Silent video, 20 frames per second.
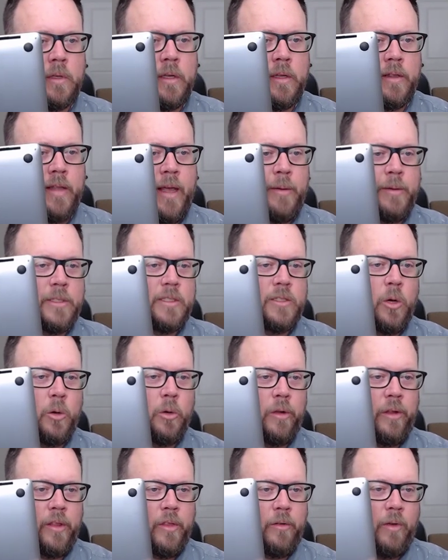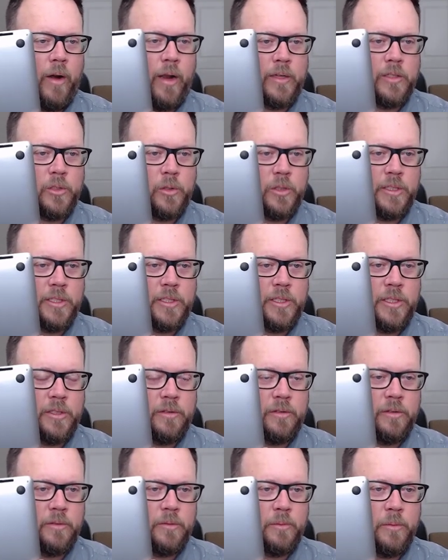That was totally the right choice too.
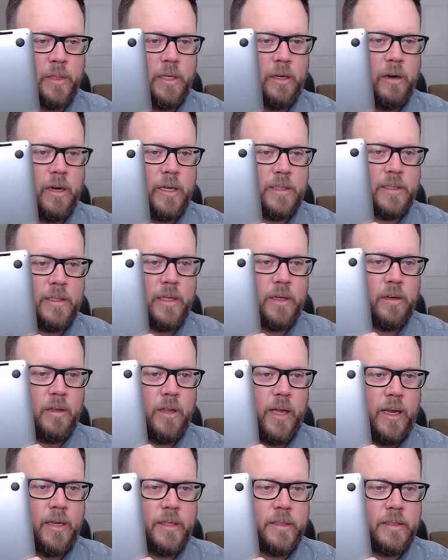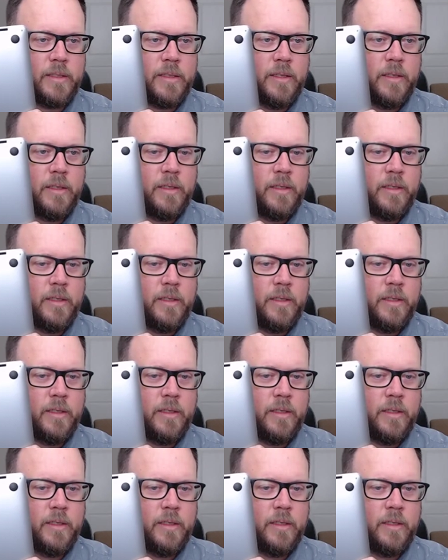What a great sticker that is.